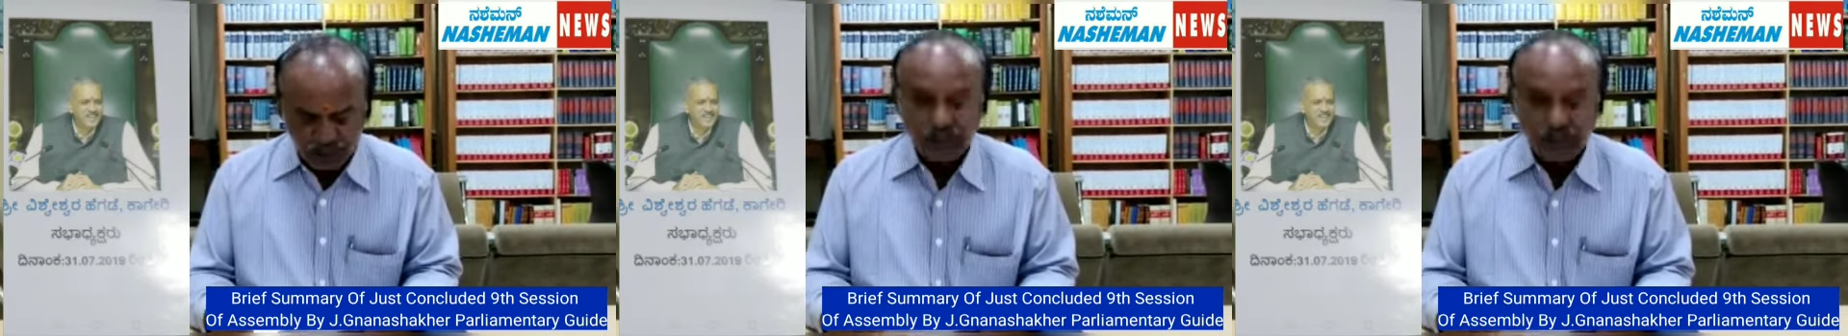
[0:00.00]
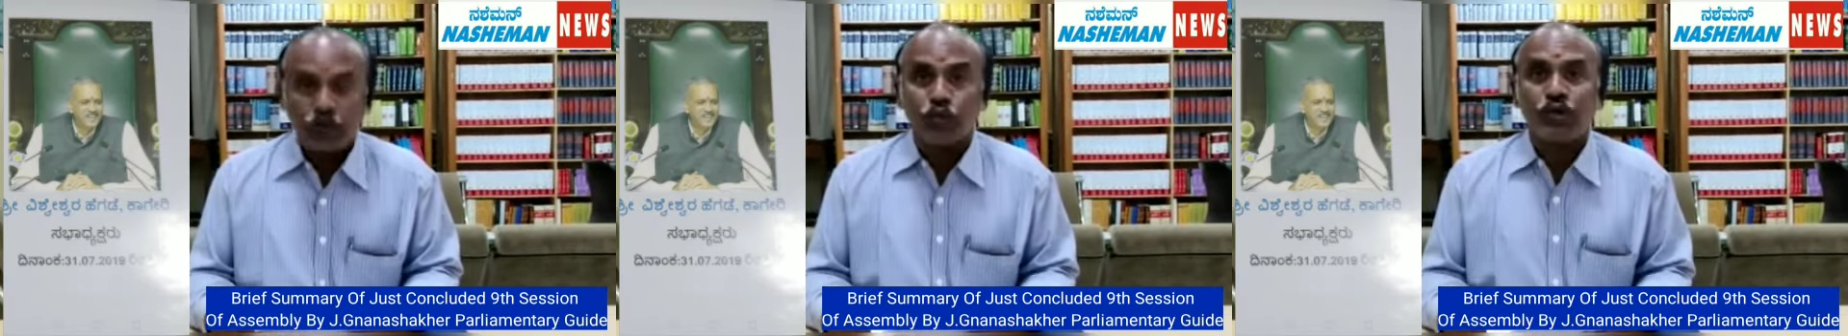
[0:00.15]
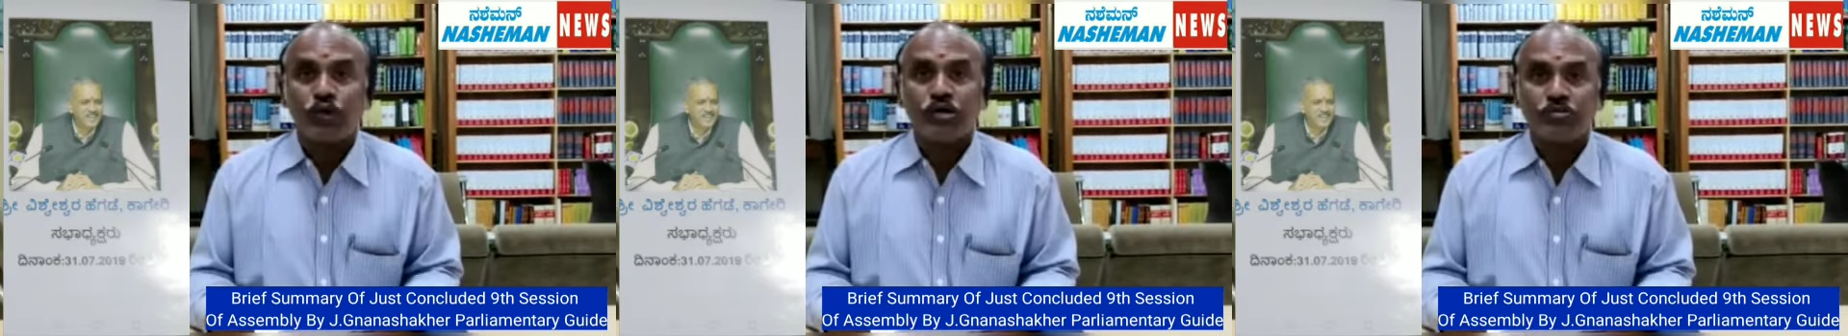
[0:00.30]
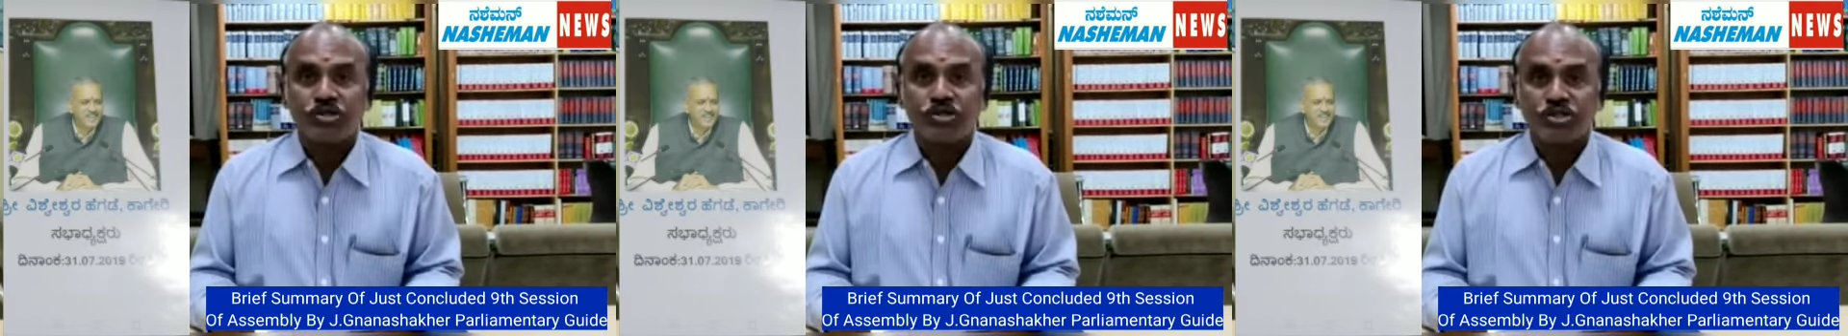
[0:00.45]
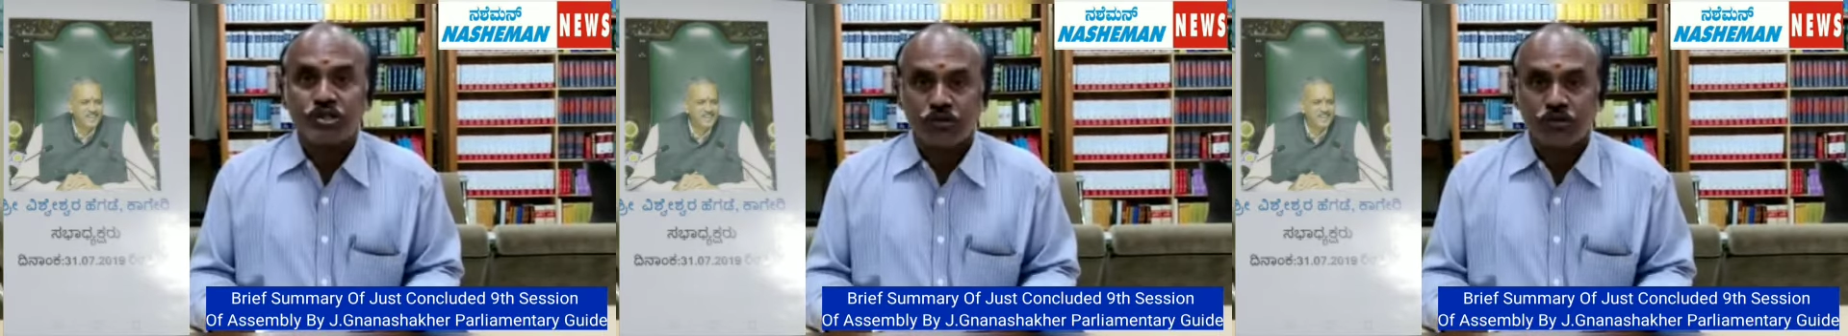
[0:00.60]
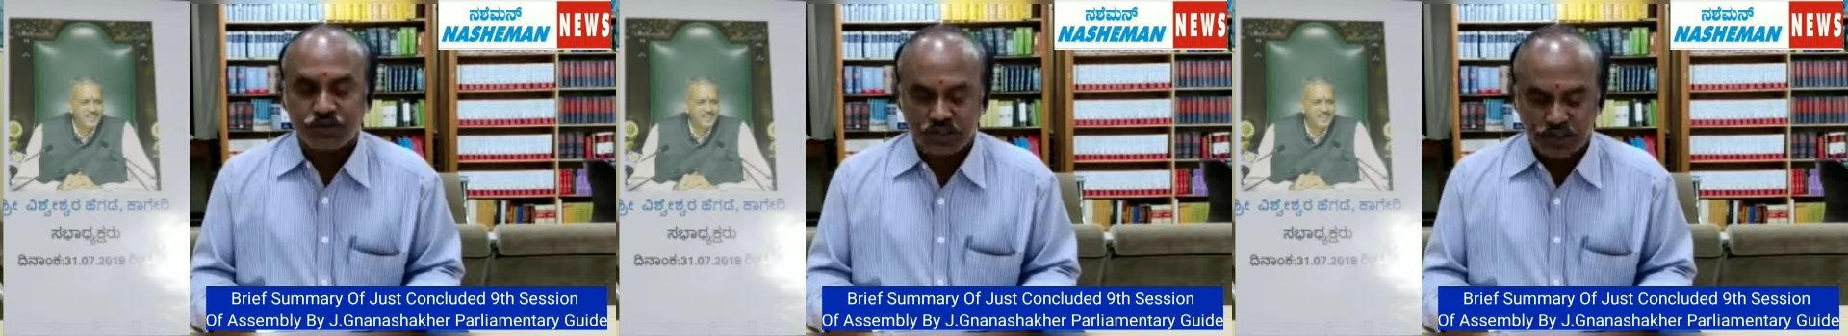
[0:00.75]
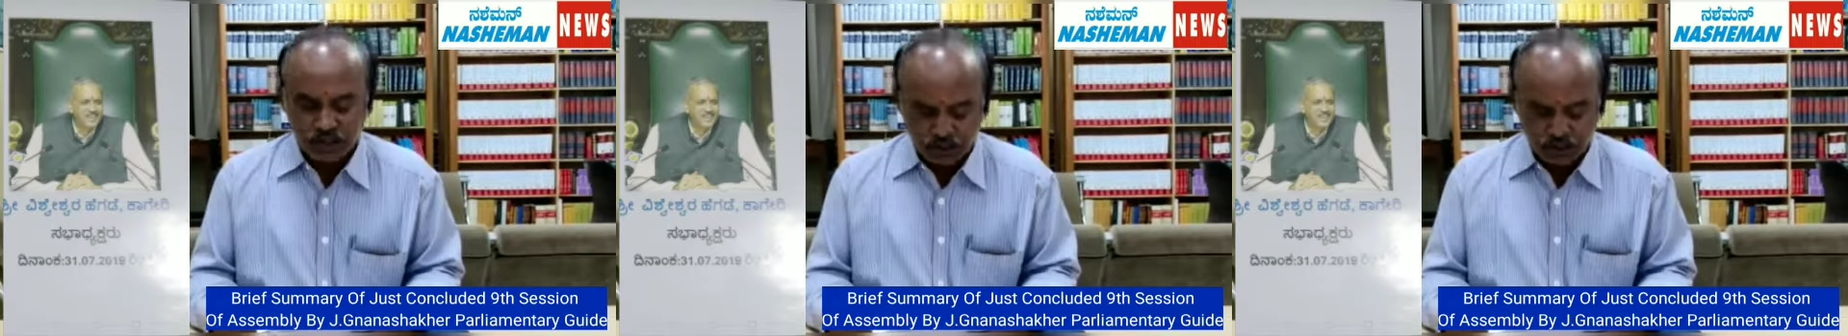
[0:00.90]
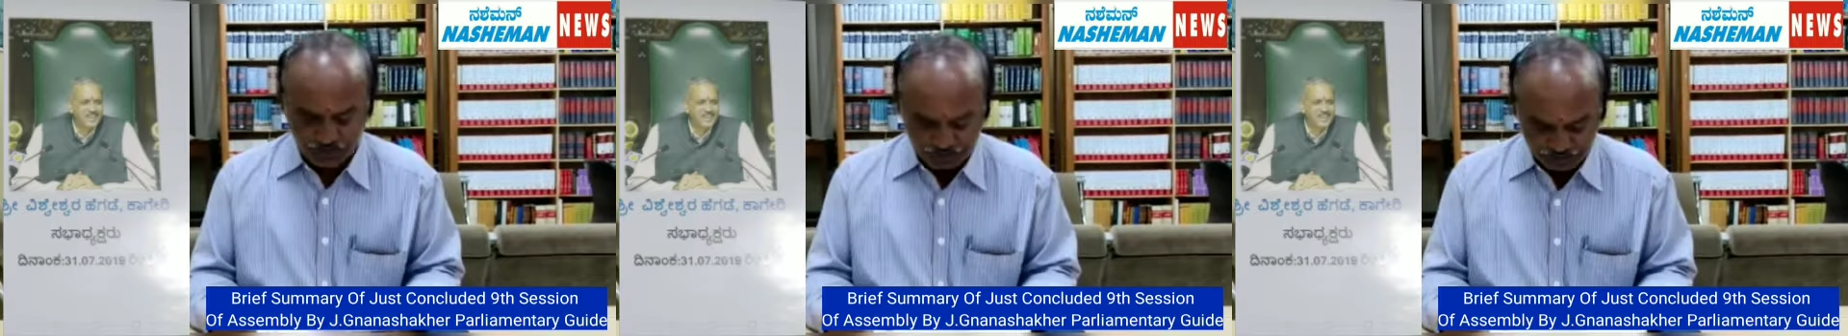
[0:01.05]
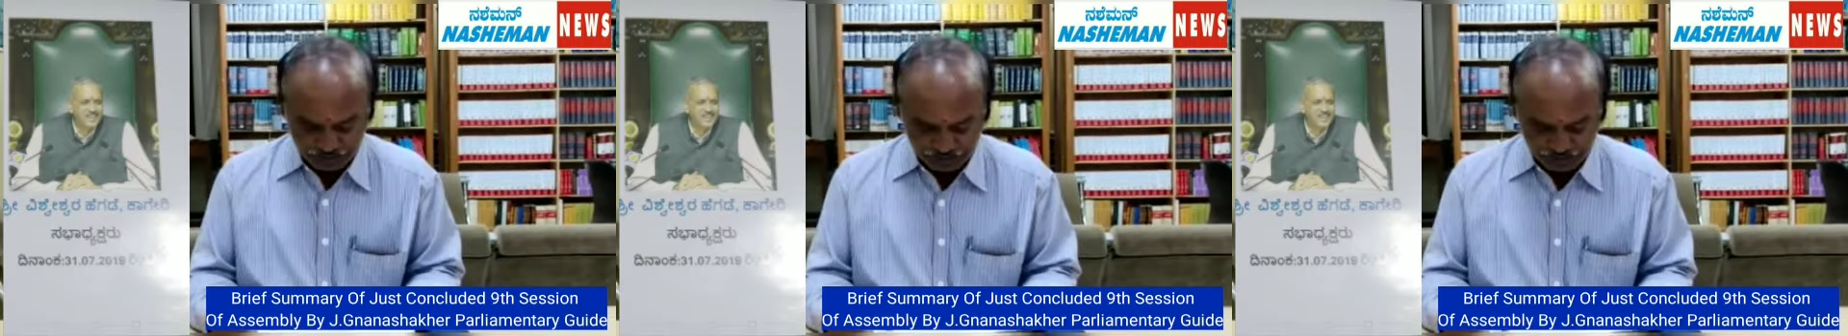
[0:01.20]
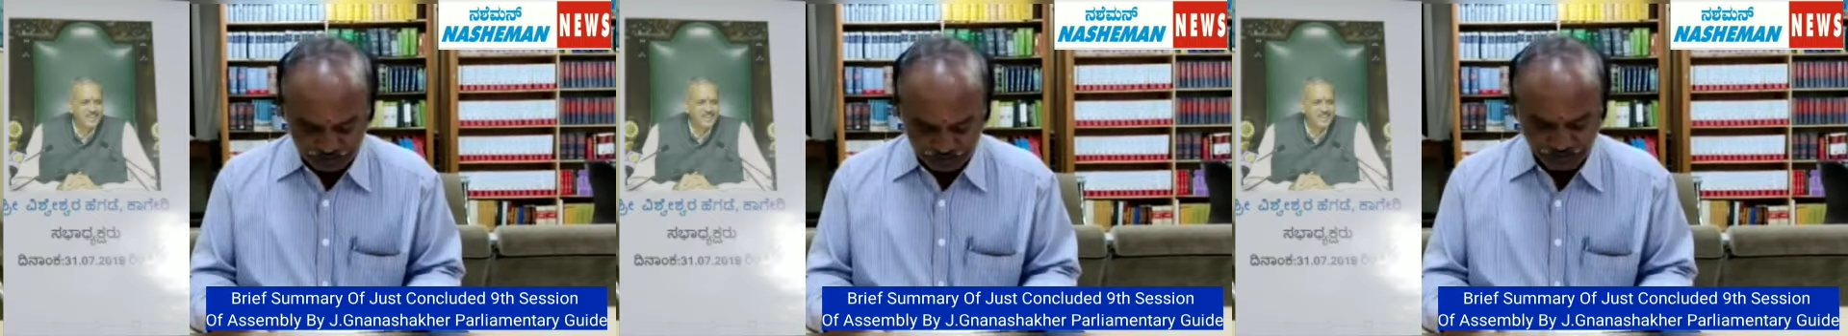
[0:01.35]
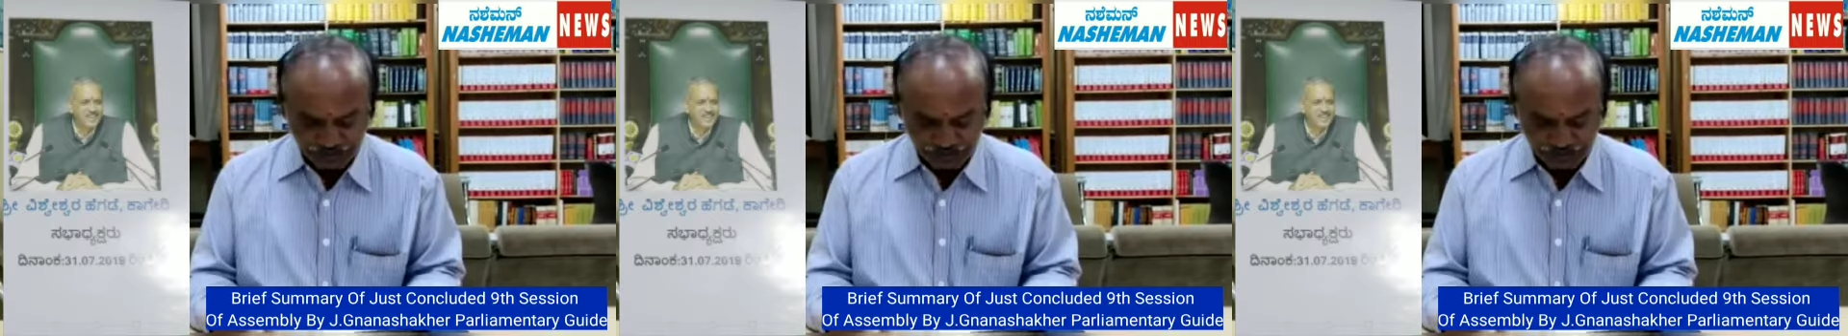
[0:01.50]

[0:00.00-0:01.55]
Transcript: Thank you very much. Namaste.